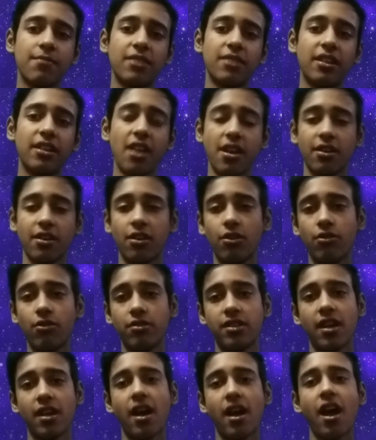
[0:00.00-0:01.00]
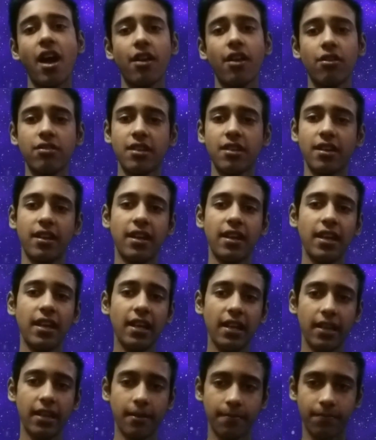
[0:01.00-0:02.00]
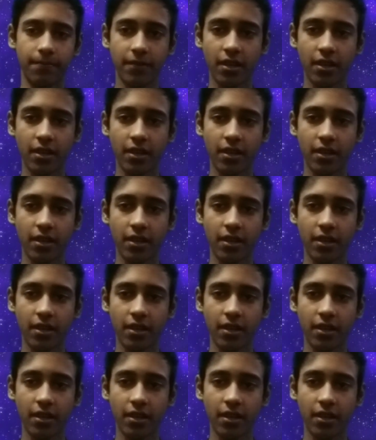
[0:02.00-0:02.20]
It includes the hydrogen and helium.